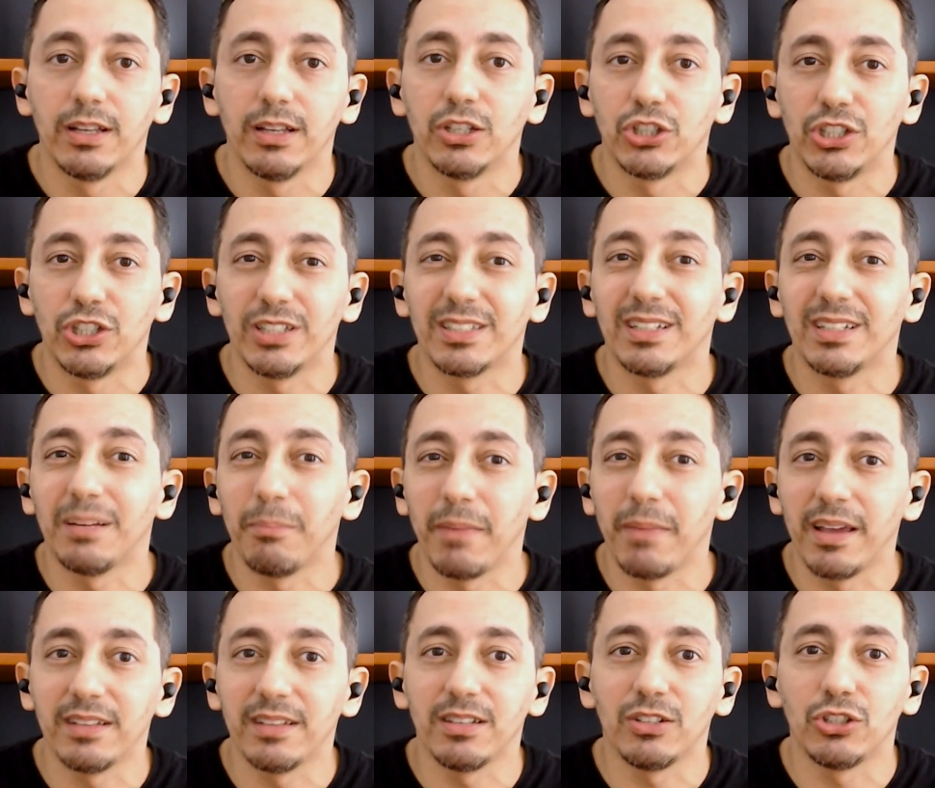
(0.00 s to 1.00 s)
She's an
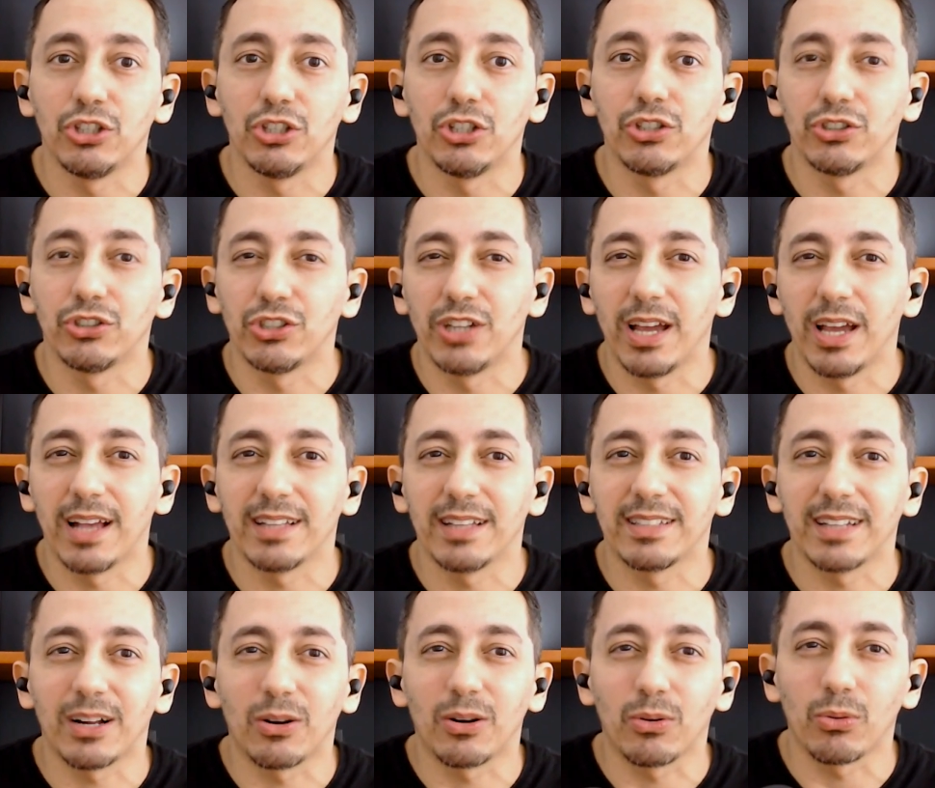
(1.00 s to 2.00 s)
amazing teacher. She
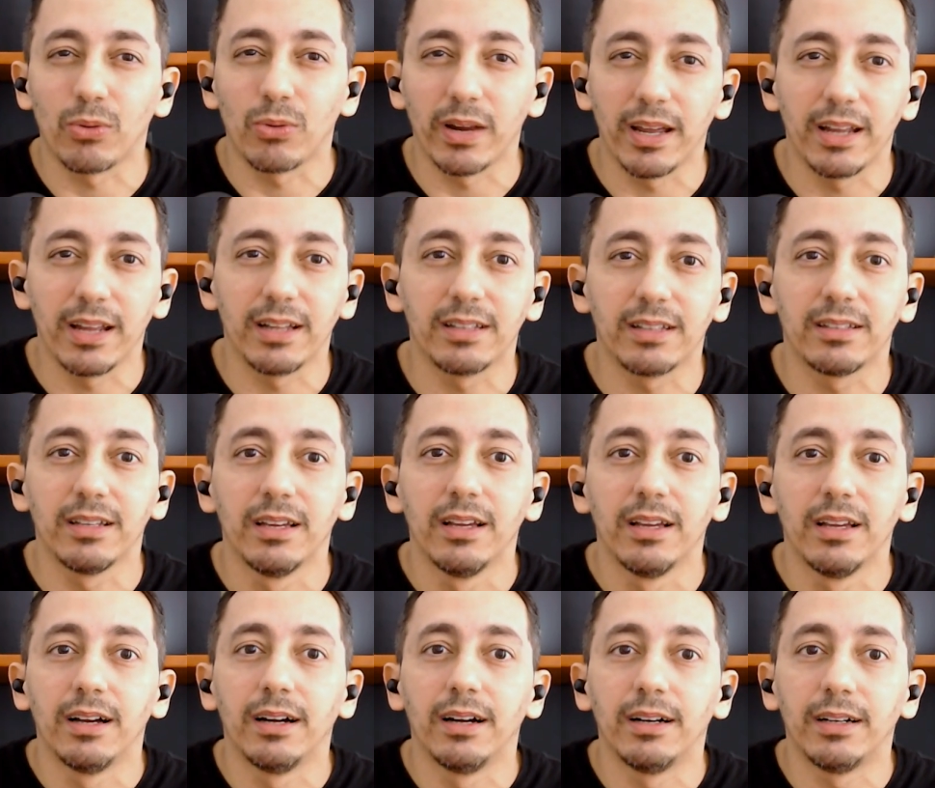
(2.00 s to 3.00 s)
has a great
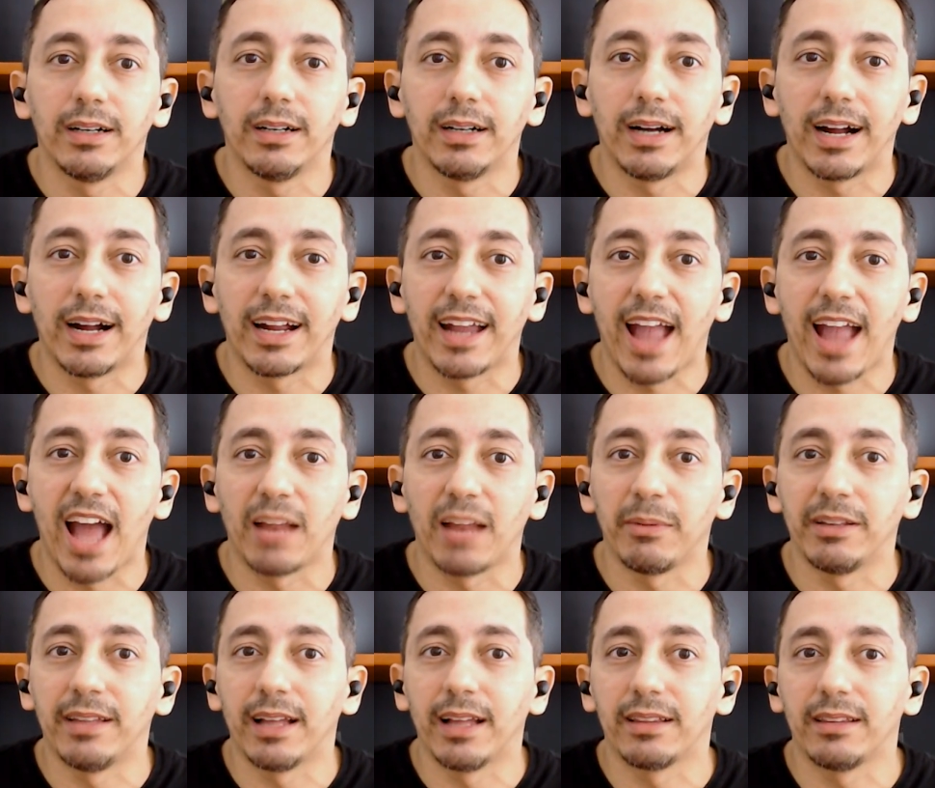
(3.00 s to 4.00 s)

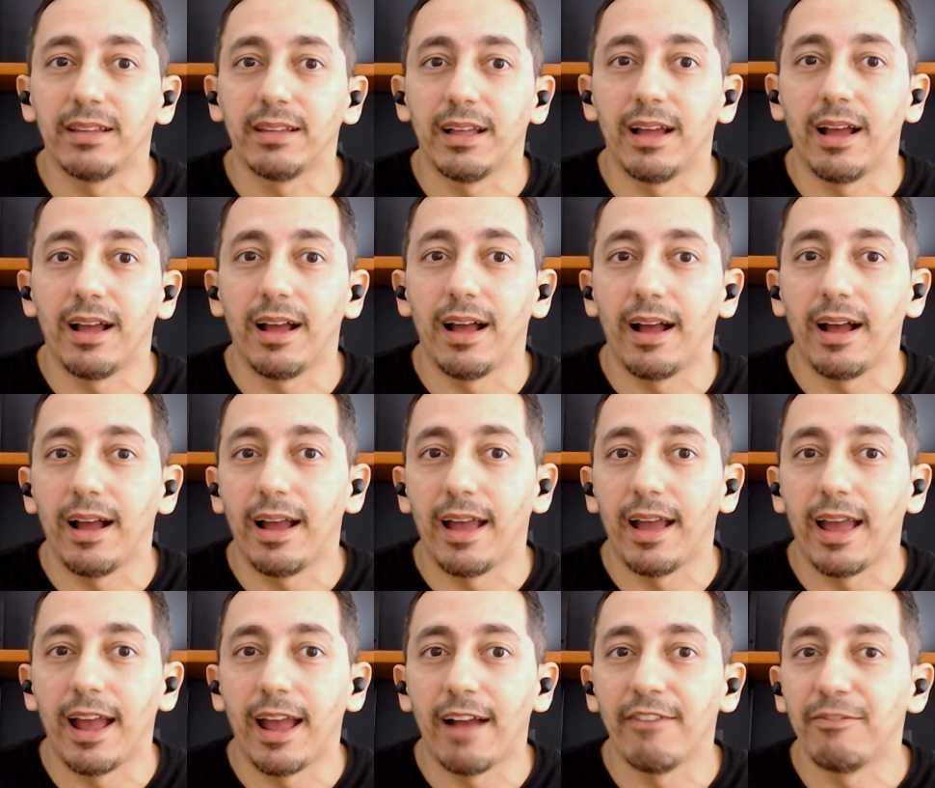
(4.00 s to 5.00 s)
academy that
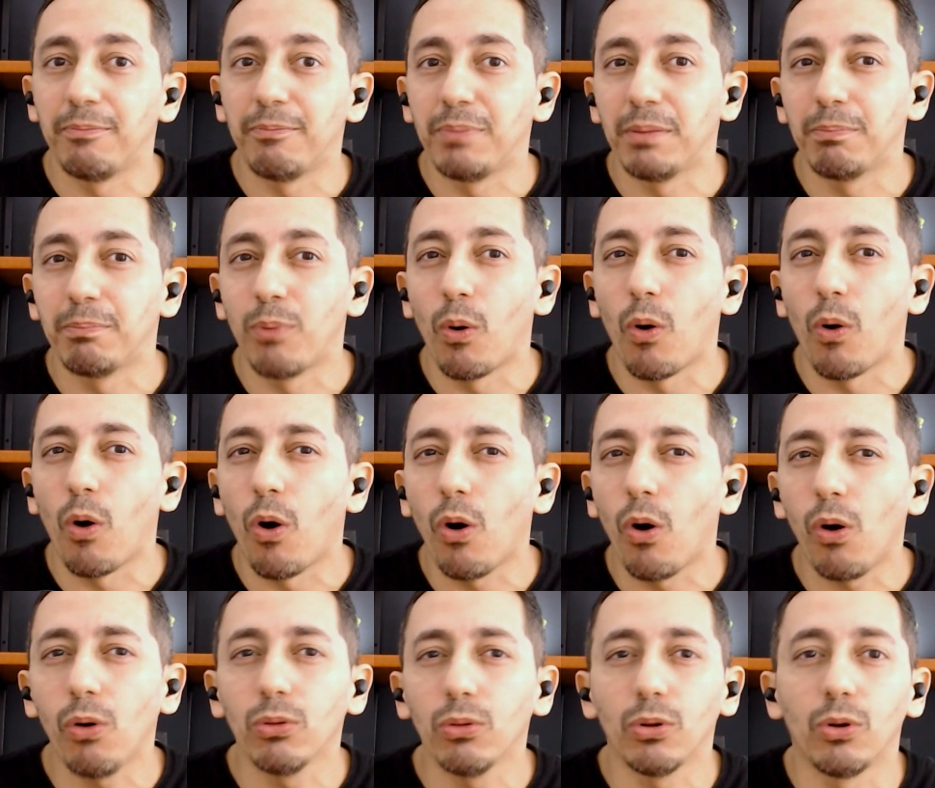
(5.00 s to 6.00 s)
have people
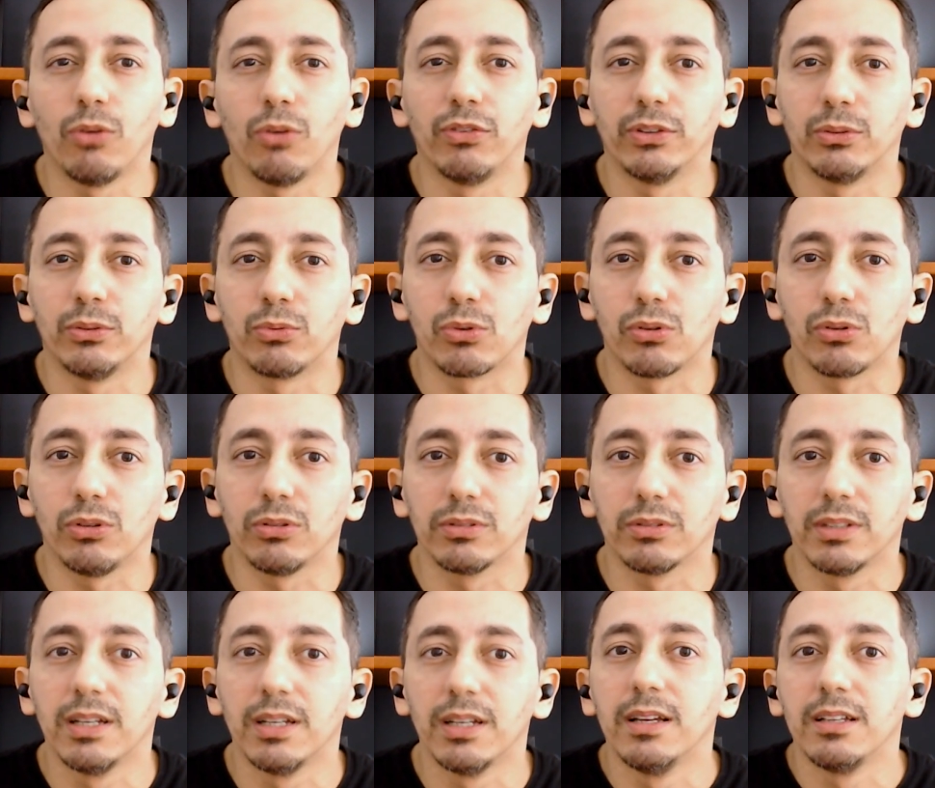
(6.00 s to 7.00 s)
all over the
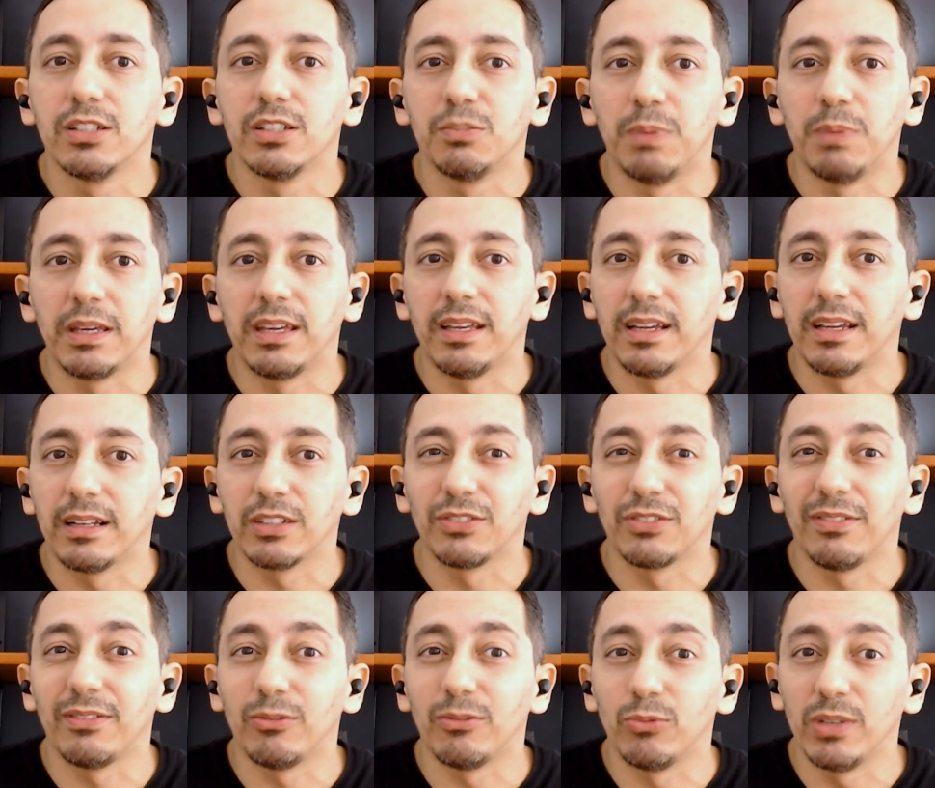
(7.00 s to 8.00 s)
world speaking
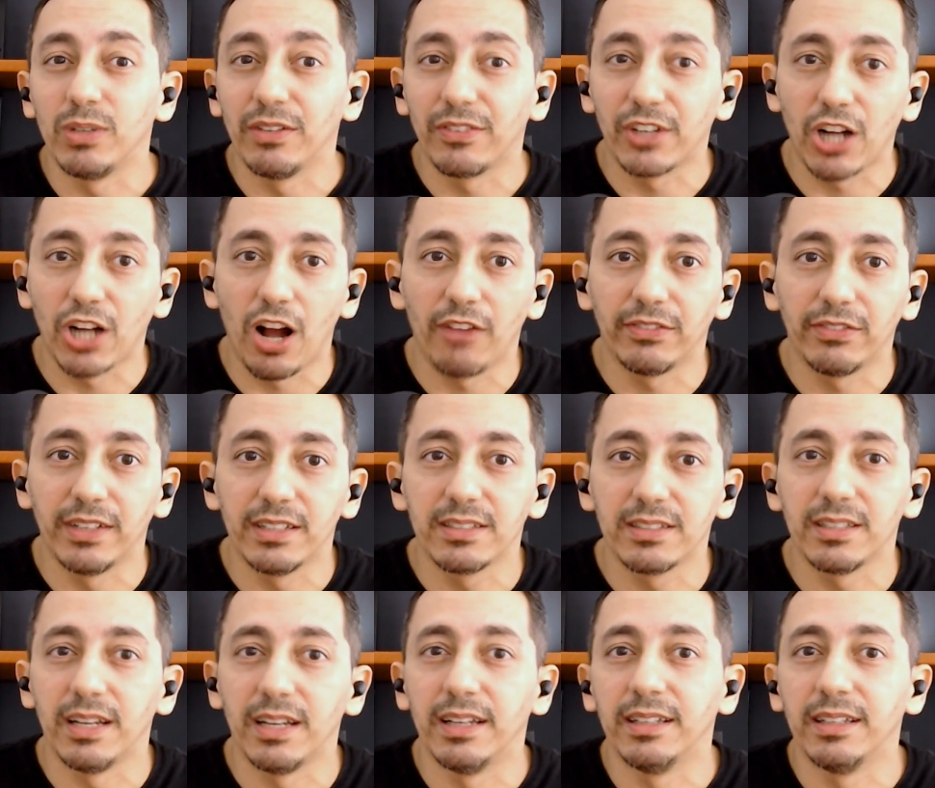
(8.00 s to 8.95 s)
English with confidence.